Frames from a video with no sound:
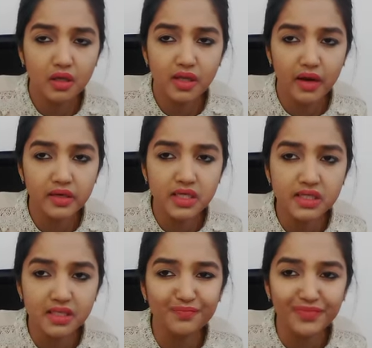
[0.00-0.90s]
there
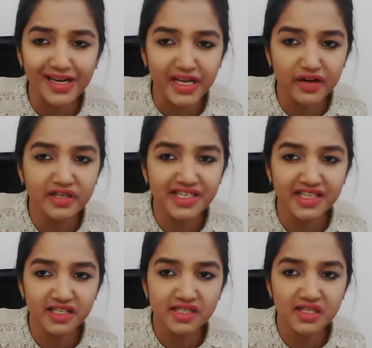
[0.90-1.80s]
is the player
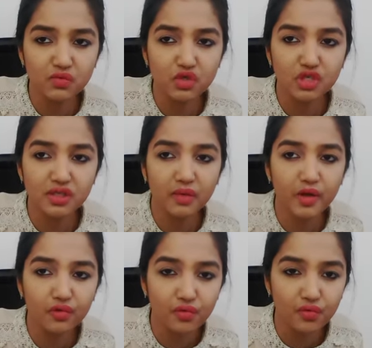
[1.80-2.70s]
tendency which is coming